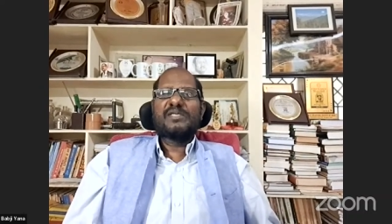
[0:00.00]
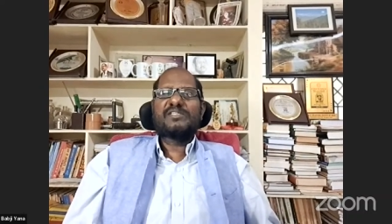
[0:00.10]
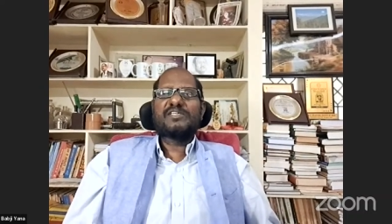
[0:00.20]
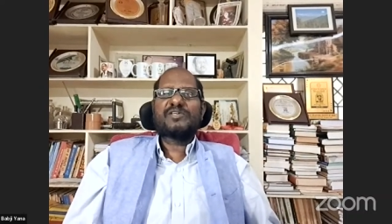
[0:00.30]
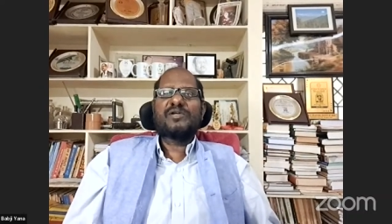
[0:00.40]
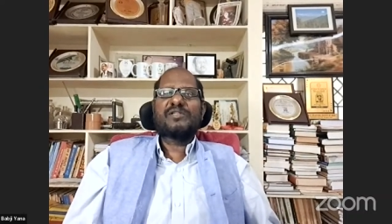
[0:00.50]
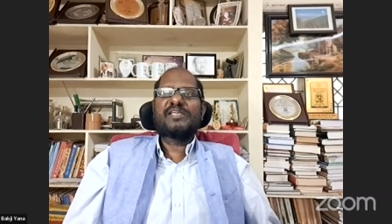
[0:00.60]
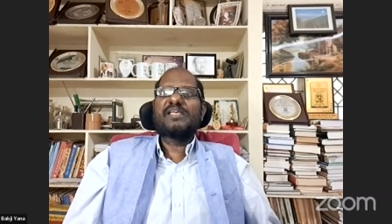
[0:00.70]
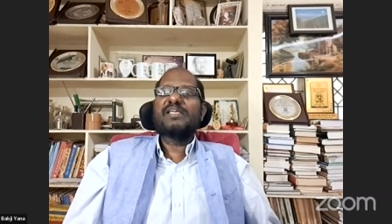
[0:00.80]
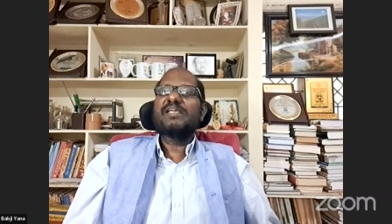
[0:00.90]
And these are all
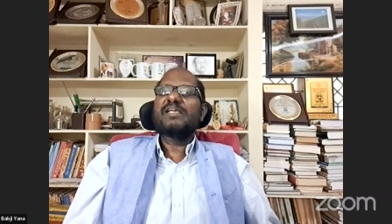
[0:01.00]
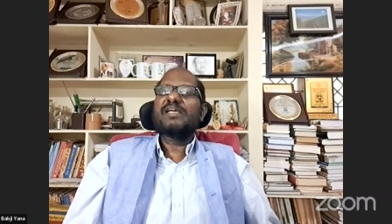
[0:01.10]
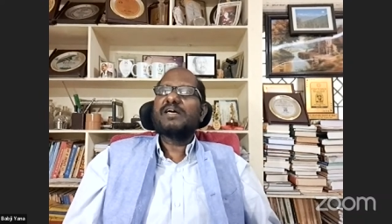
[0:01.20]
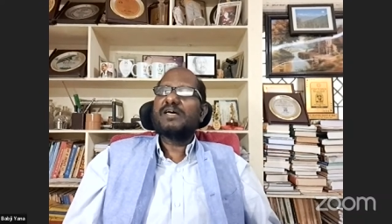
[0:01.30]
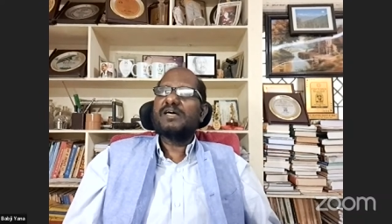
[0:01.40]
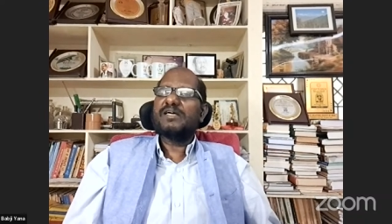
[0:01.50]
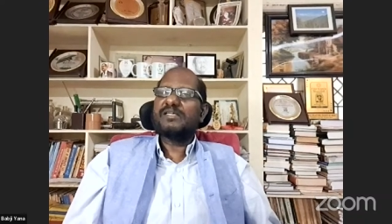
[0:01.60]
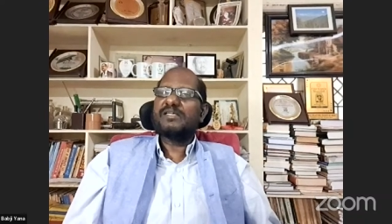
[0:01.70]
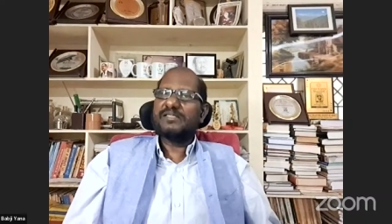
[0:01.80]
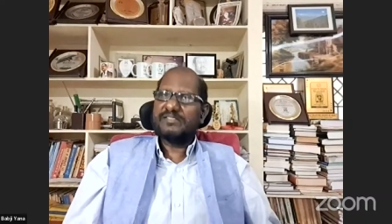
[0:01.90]
the
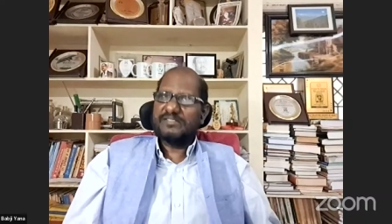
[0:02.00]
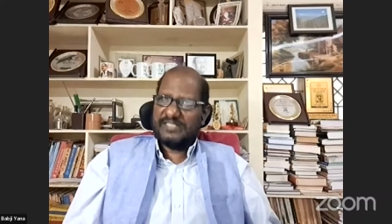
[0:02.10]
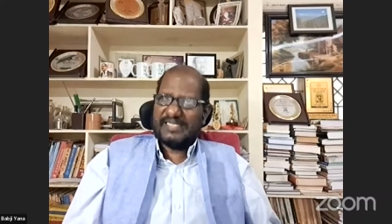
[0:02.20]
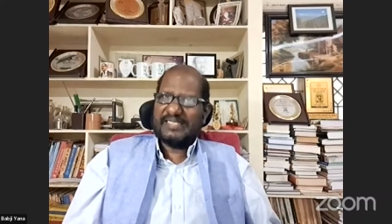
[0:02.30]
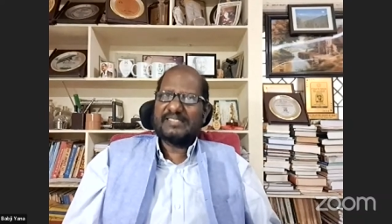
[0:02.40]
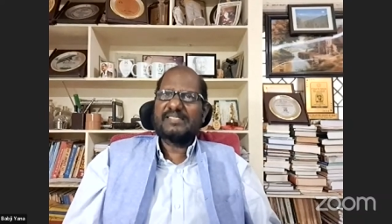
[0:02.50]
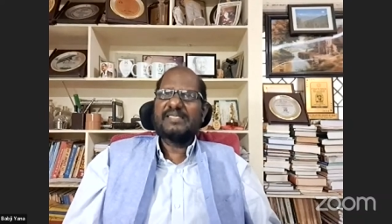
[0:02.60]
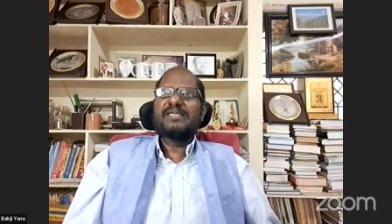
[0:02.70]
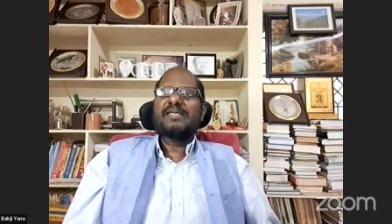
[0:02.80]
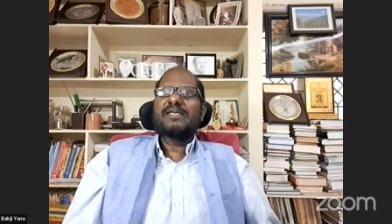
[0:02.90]

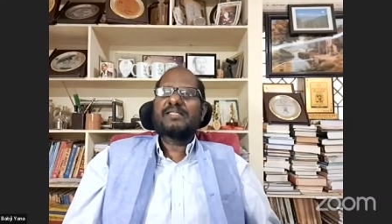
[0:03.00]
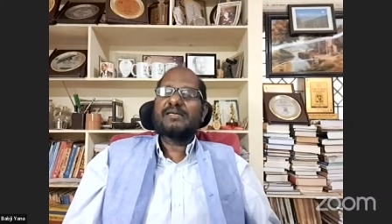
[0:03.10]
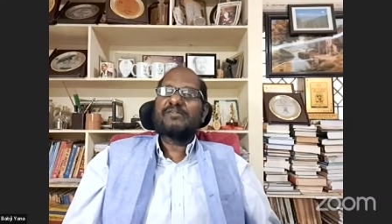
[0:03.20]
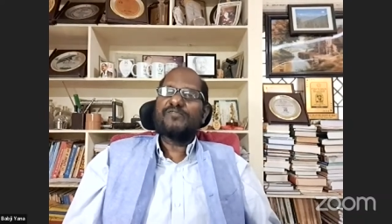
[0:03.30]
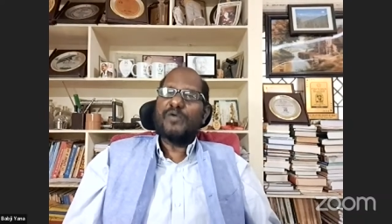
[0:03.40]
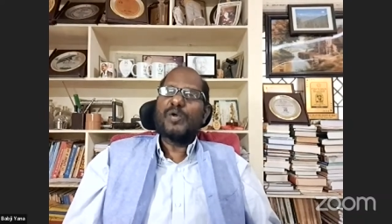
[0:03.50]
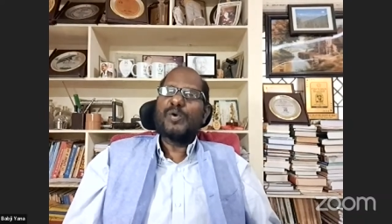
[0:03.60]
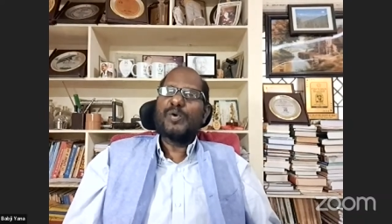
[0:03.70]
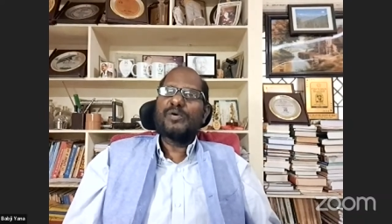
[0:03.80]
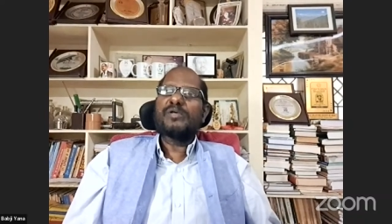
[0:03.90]
things that
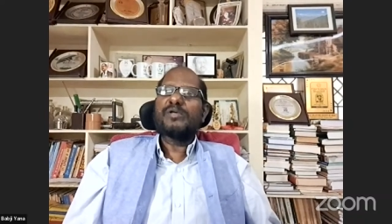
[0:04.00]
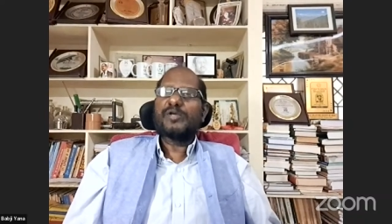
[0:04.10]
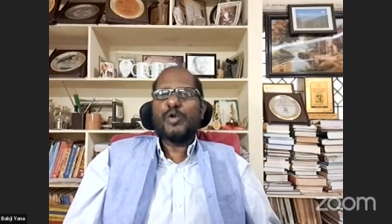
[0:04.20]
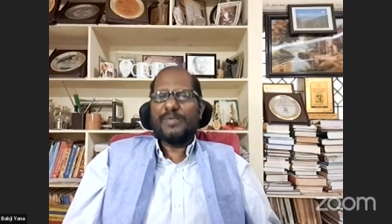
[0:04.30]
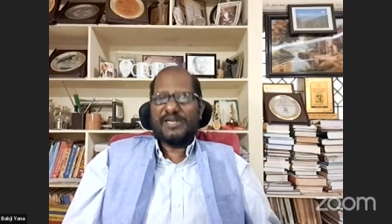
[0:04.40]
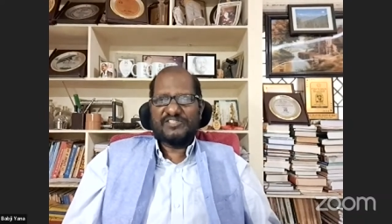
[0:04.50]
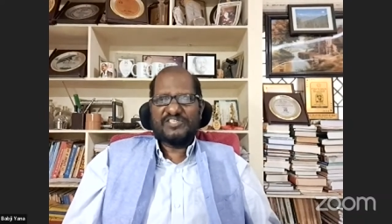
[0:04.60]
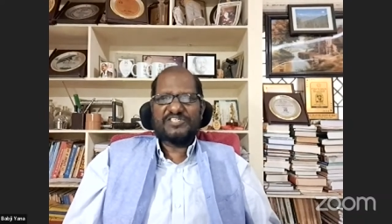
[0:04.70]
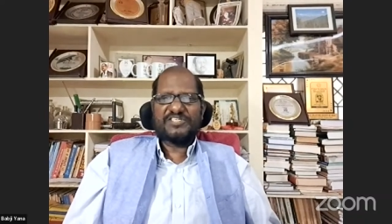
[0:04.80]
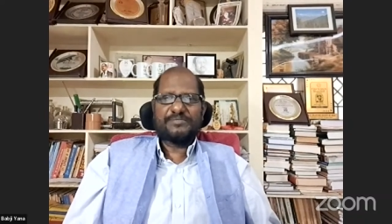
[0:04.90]
followed
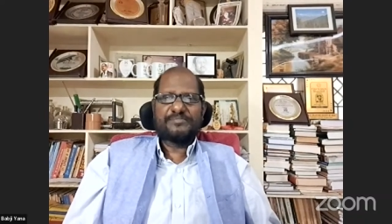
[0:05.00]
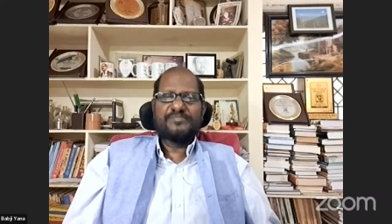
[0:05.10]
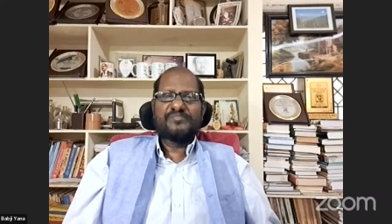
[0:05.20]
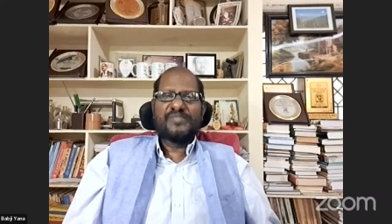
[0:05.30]
globalization.